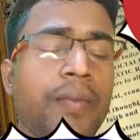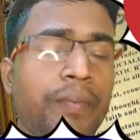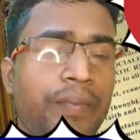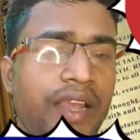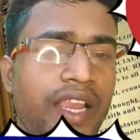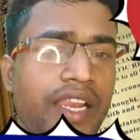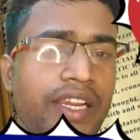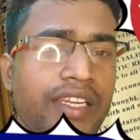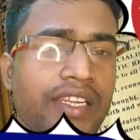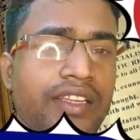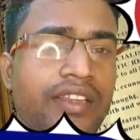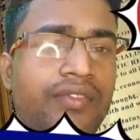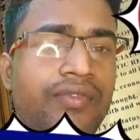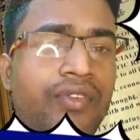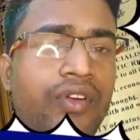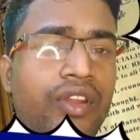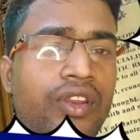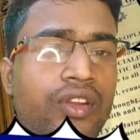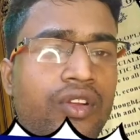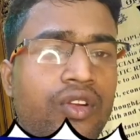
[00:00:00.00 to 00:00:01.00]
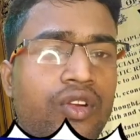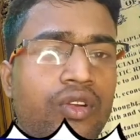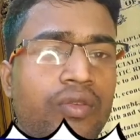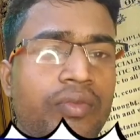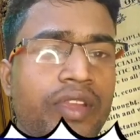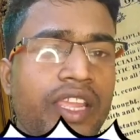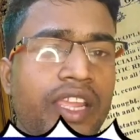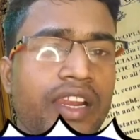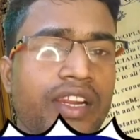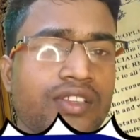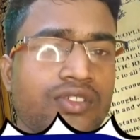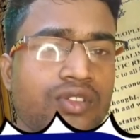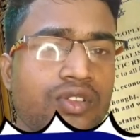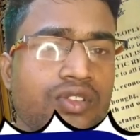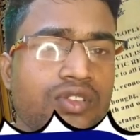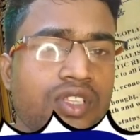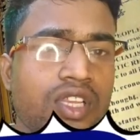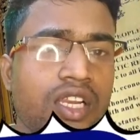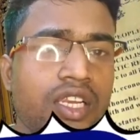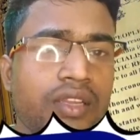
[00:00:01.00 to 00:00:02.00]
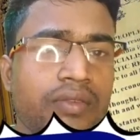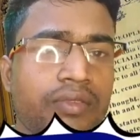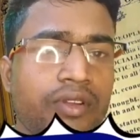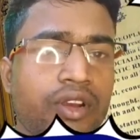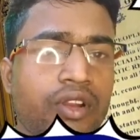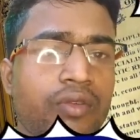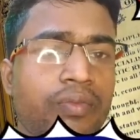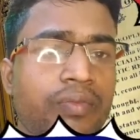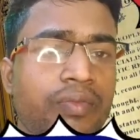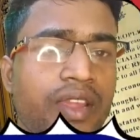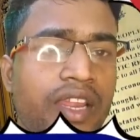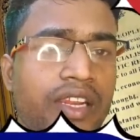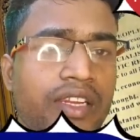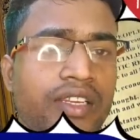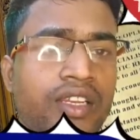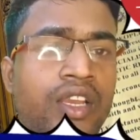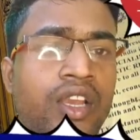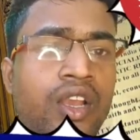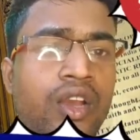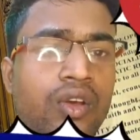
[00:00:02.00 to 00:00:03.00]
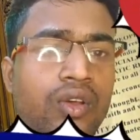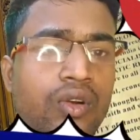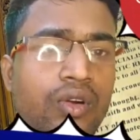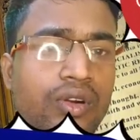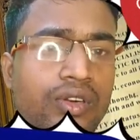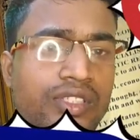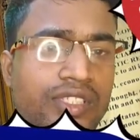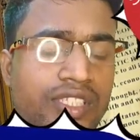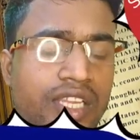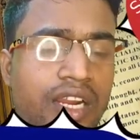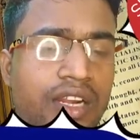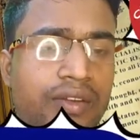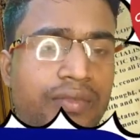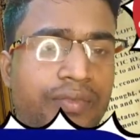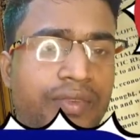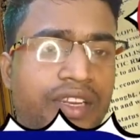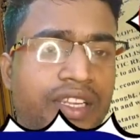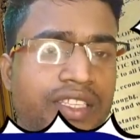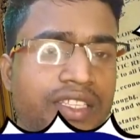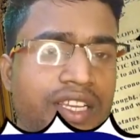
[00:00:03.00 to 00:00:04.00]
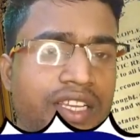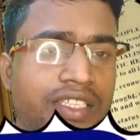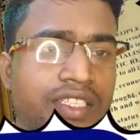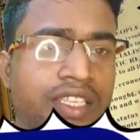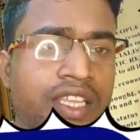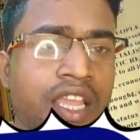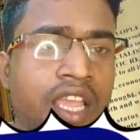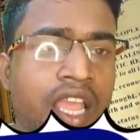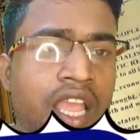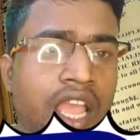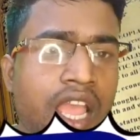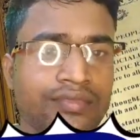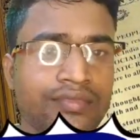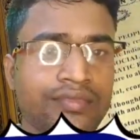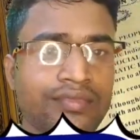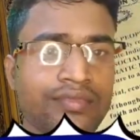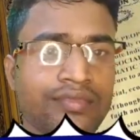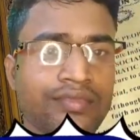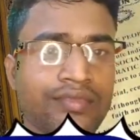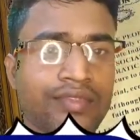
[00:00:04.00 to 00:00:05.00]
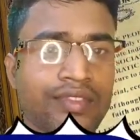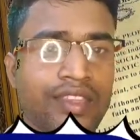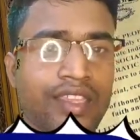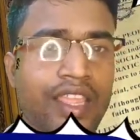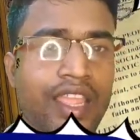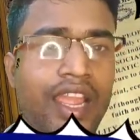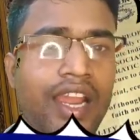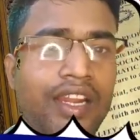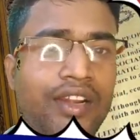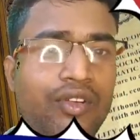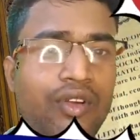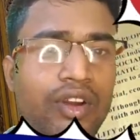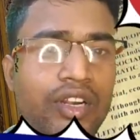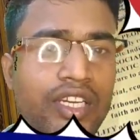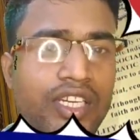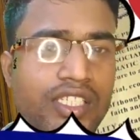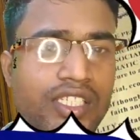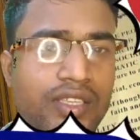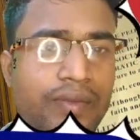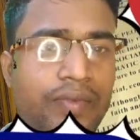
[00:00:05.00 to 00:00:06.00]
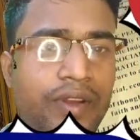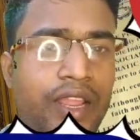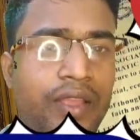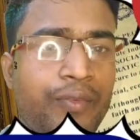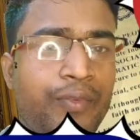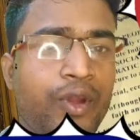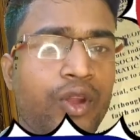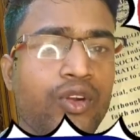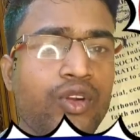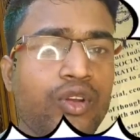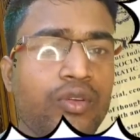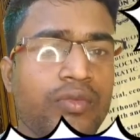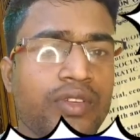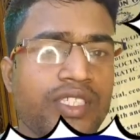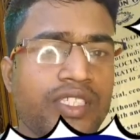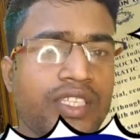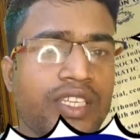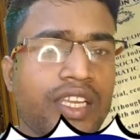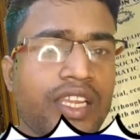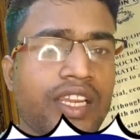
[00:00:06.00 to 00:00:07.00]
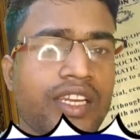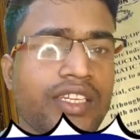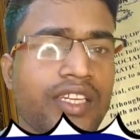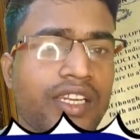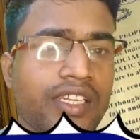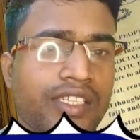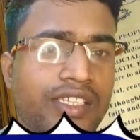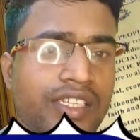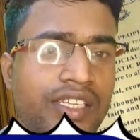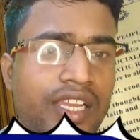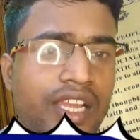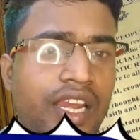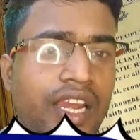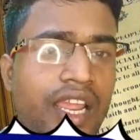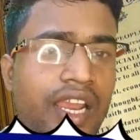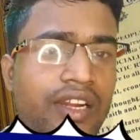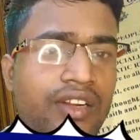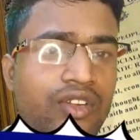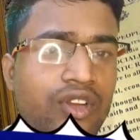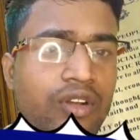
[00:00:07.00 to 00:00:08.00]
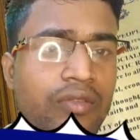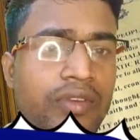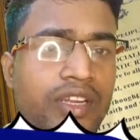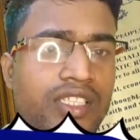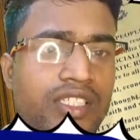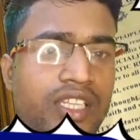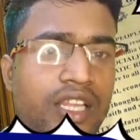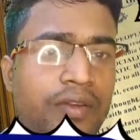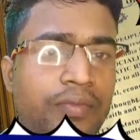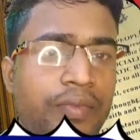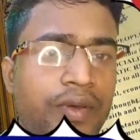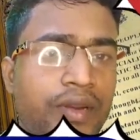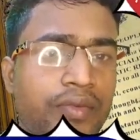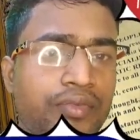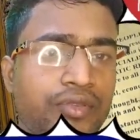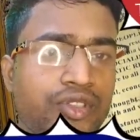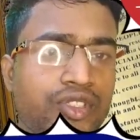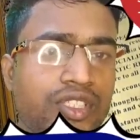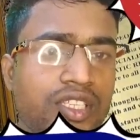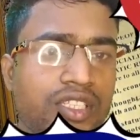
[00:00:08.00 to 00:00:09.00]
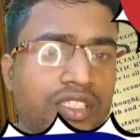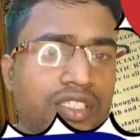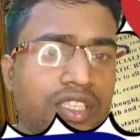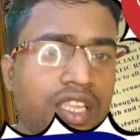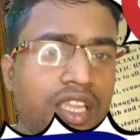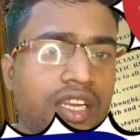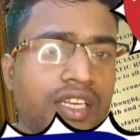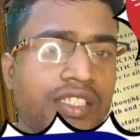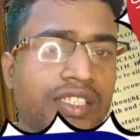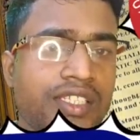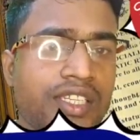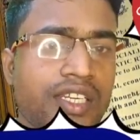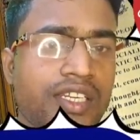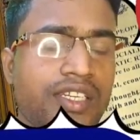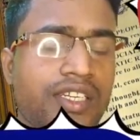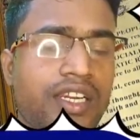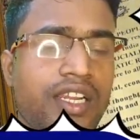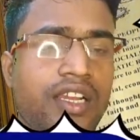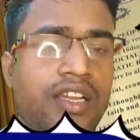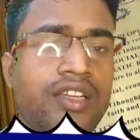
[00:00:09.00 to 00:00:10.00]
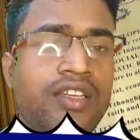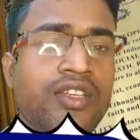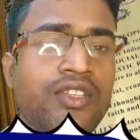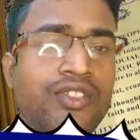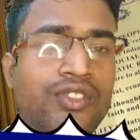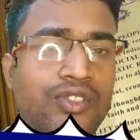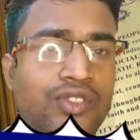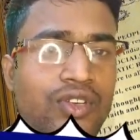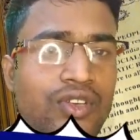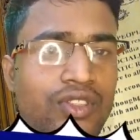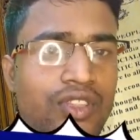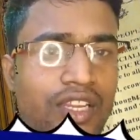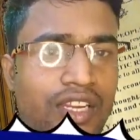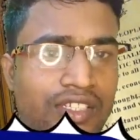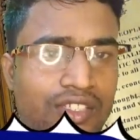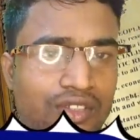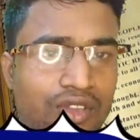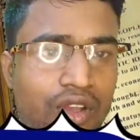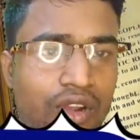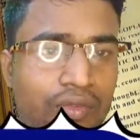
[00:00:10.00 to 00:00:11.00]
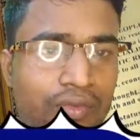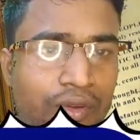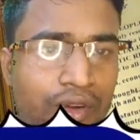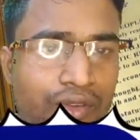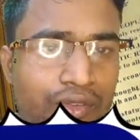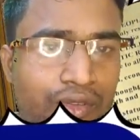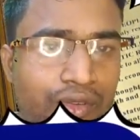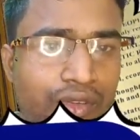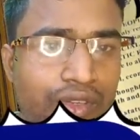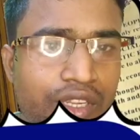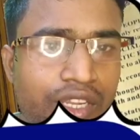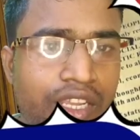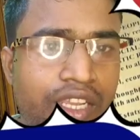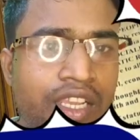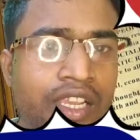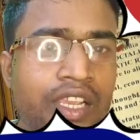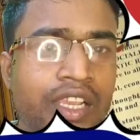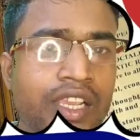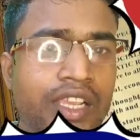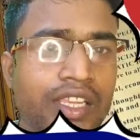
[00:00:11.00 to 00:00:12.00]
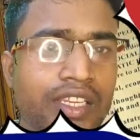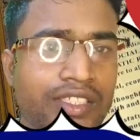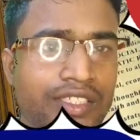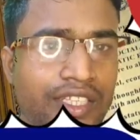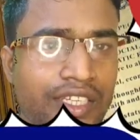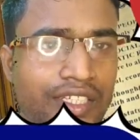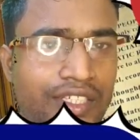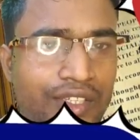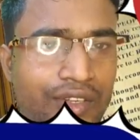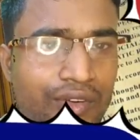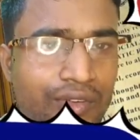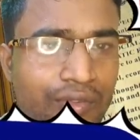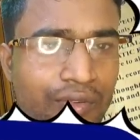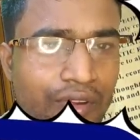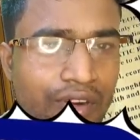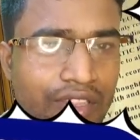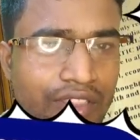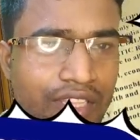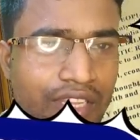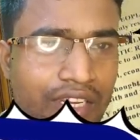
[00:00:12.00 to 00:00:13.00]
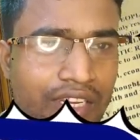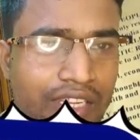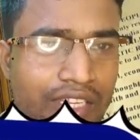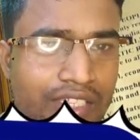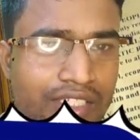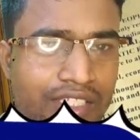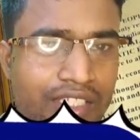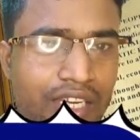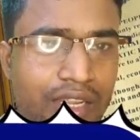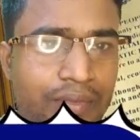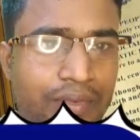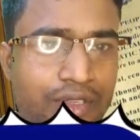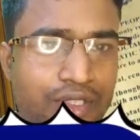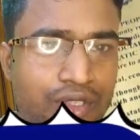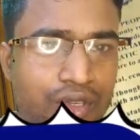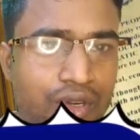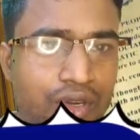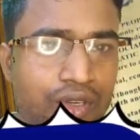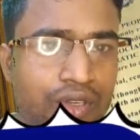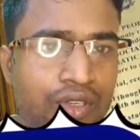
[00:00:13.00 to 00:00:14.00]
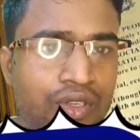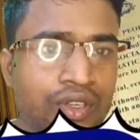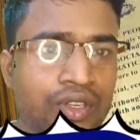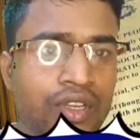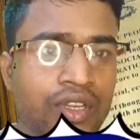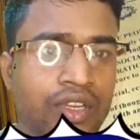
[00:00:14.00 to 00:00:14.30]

planning for economic and social development, roads and bridges, and water supply for domestic, industrial and commercial purposes, etc. So that's all for today. Stay tuned for the next episode.